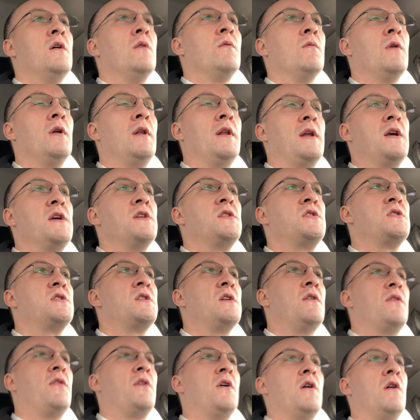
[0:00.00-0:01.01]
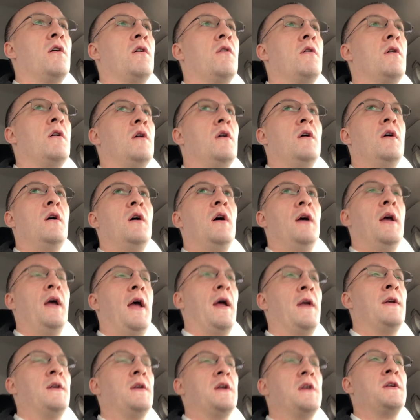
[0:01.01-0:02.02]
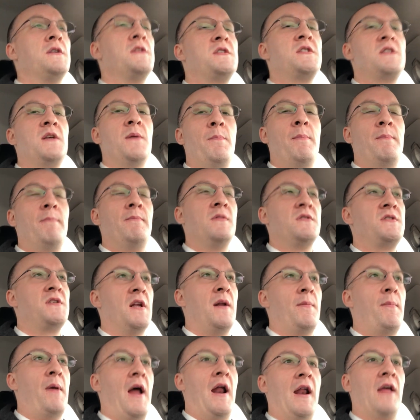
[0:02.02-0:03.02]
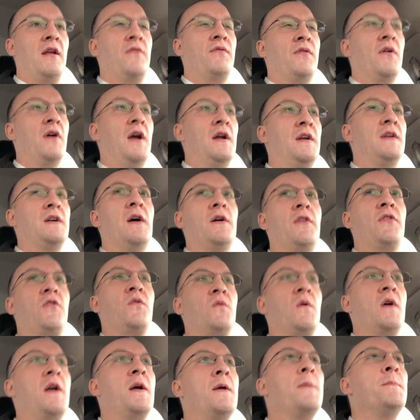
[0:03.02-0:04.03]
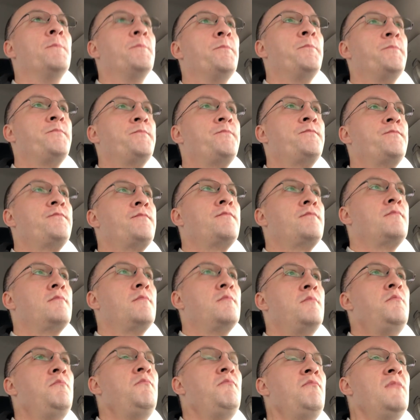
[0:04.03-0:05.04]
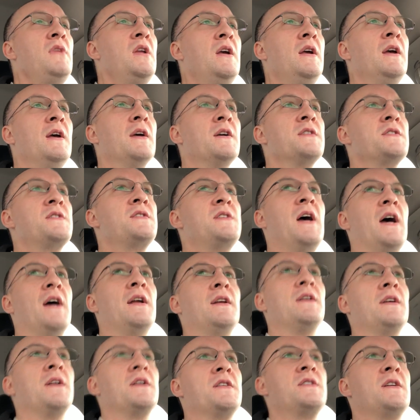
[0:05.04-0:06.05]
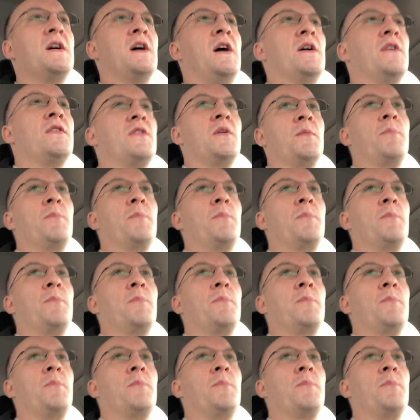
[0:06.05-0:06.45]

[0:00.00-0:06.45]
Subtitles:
released their ending cinematic for 8.3, is that N'Zoth